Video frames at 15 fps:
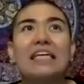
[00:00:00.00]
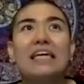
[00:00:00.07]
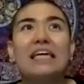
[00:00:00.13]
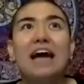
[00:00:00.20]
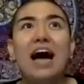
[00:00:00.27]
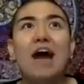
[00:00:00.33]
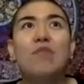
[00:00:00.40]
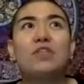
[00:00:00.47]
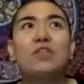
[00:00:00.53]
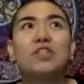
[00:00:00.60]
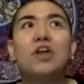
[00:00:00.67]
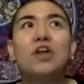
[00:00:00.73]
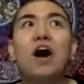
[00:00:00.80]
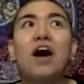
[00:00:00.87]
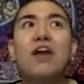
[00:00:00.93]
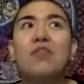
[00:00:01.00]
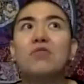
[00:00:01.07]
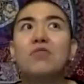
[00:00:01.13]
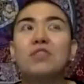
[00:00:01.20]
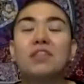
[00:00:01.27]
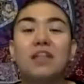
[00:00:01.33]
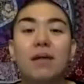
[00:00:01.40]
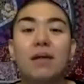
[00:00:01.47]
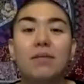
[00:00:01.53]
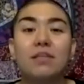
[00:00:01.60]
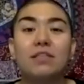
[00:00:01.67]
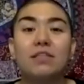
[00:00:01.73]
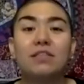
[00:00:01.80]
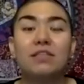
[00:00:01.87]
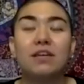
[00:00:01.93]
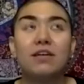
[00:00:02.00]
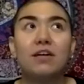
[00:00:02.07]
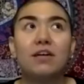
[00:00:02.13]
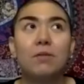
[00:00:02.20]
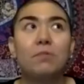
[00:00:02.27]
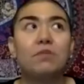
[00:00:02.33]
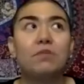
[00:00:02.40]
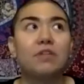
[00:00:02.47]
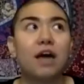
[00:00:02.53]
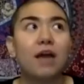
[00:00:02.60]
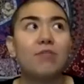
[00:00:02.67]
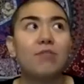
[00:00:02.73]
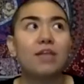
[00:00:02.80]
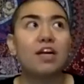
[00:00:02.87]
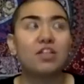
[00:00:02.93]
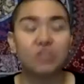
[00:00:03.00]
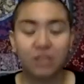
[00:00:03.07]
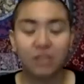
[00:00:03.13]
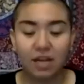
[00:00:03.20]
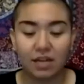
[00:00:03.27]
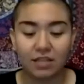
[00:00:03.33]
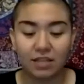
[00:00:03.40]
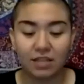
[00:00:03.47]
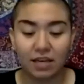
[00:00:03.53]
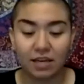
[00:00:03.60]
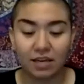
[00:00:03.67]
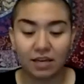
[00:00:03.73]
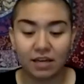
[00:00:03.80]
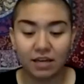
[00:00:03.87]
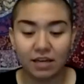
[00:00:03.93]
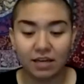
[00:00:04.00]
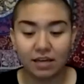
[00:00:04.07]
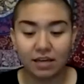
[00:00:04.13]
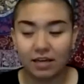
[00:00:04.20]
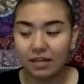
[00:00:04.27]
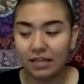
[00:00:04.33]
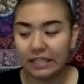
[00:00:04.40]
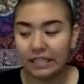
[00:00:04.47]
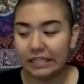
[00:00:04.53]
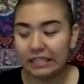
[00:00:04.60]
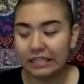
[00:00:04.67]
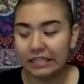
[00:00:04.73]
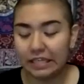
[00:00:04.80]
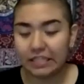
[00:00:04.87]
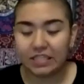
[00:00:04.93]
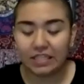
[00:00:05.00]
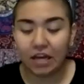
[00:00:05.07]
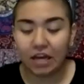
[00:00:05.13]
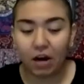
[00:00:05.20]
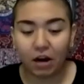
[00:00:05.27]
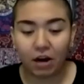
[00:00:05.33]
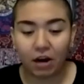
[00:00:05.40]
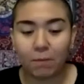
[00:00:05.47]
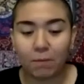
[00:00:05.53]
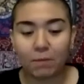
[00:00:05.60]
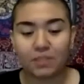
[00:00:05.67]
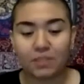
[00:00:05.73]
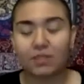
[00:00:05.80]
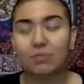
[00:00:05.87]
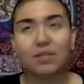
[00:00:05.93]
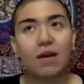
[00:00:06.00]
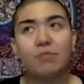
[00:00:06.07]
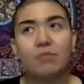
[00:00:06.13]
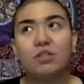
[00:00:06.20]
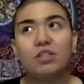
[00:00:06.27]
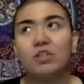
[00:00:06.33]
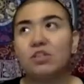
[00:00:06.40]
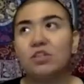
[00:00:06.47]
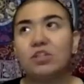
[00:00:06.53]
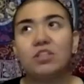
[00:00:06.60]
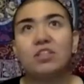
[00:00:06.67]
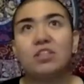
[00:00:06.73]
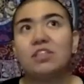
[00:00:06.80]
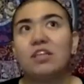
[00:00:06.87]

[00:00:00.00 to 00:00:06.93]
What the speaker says: I was caught in those dilemmas a couple times actually, and it's hard, but sometimes you're just gonna